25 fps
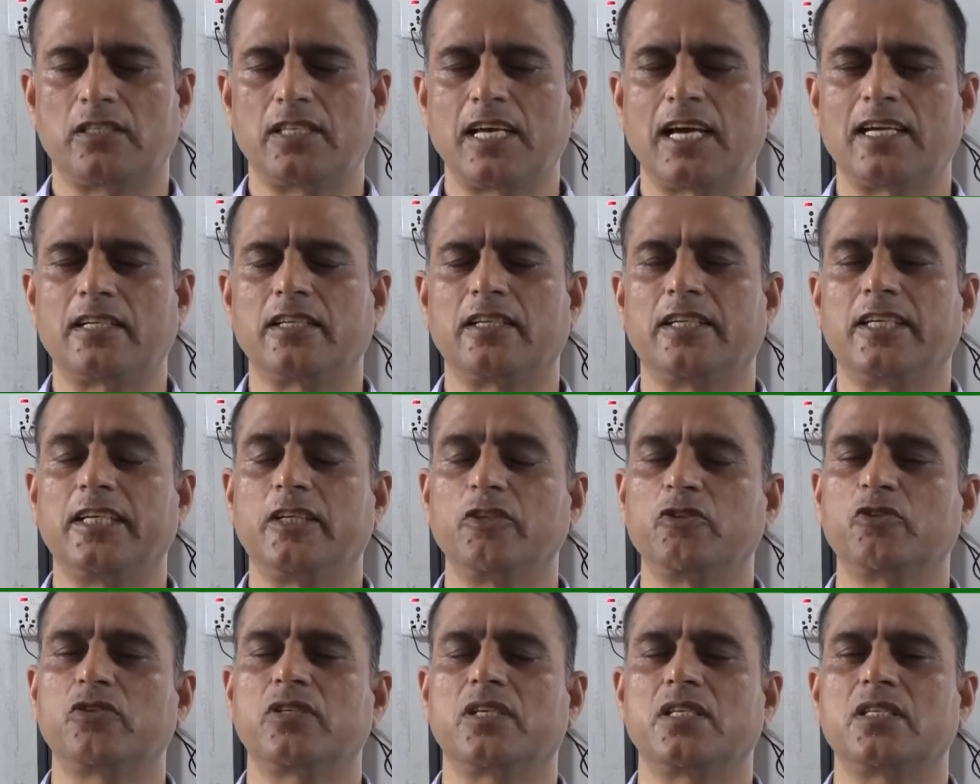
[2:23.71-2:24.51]
that
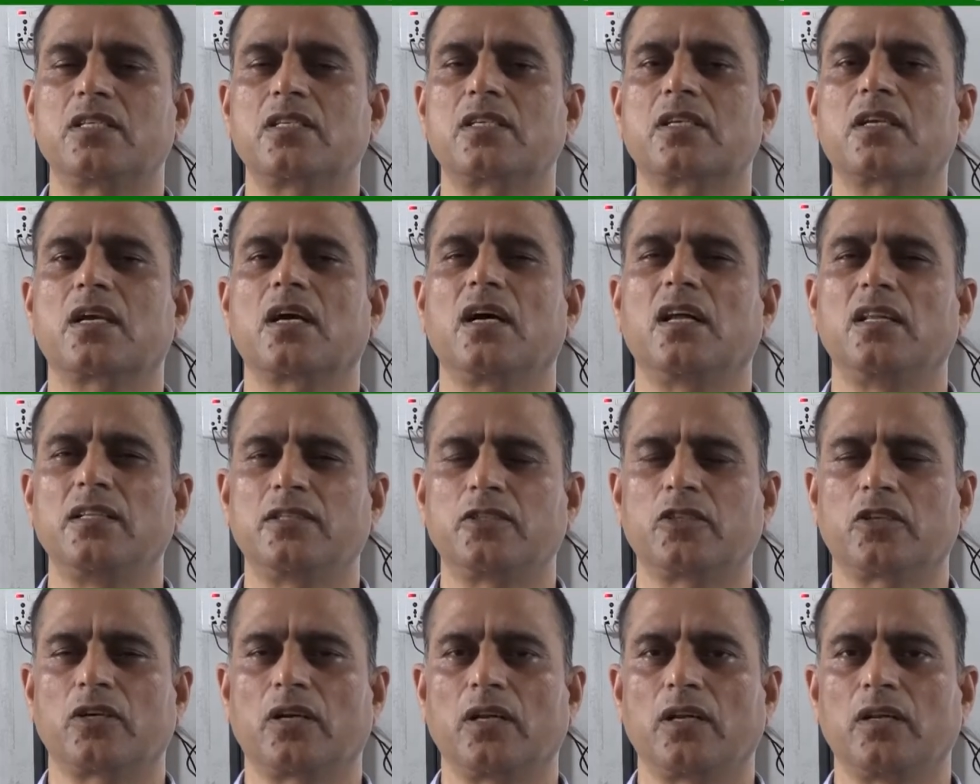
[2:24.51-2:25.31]
reduces
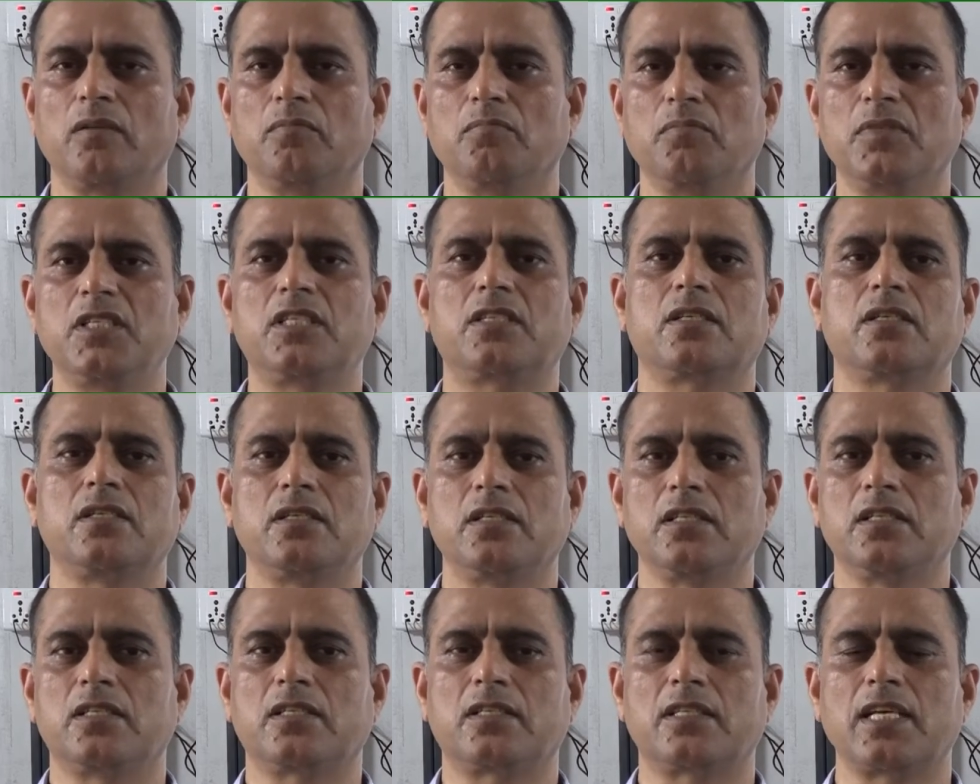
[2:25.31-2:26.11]
cultural
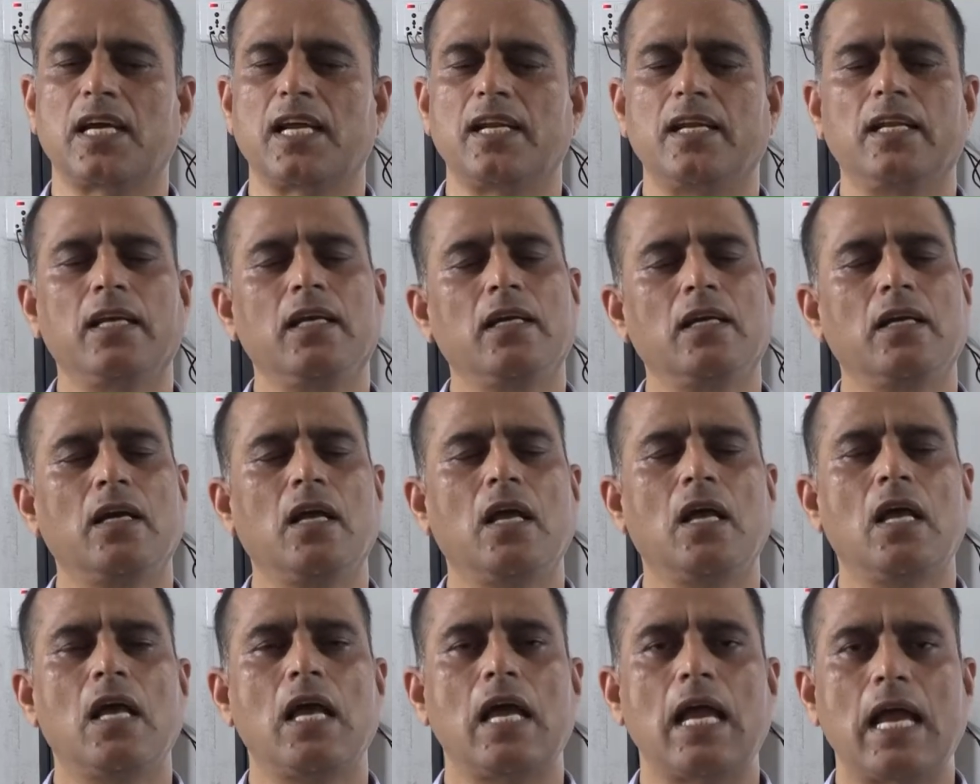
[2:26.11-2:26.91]

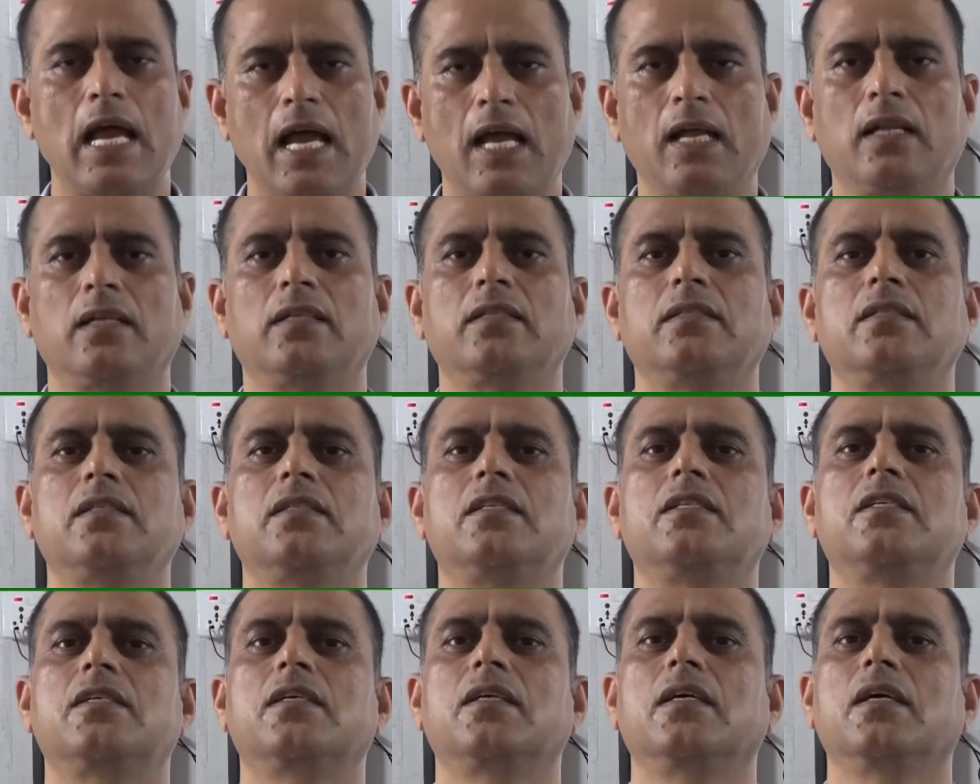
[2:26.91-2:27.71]
misunderstanding
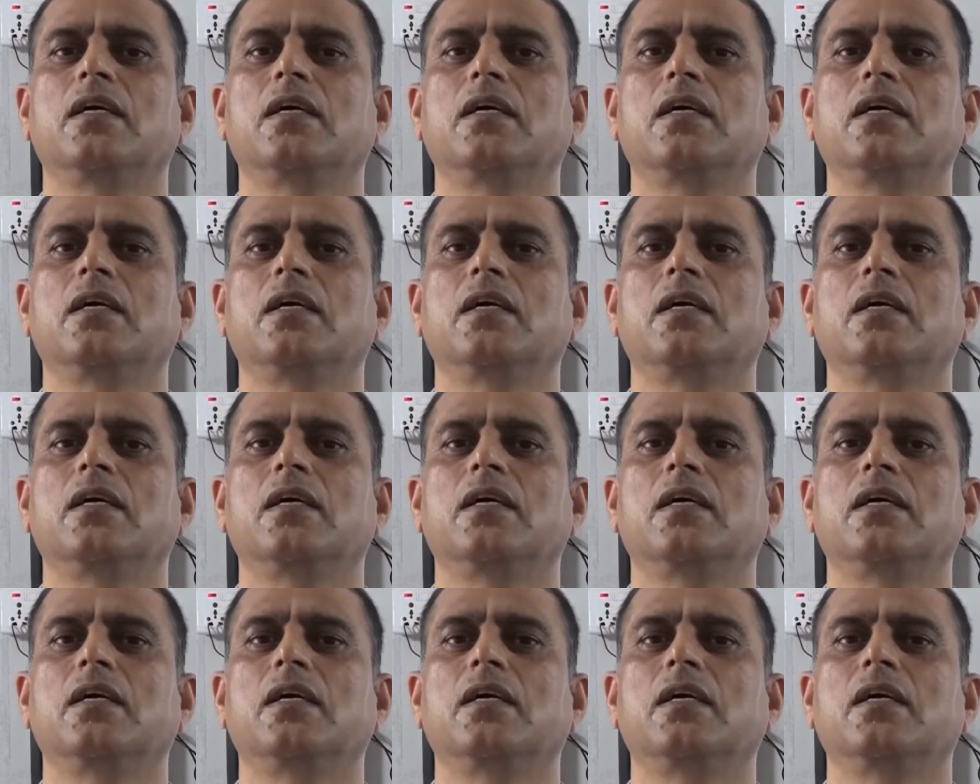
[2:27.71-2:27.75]
and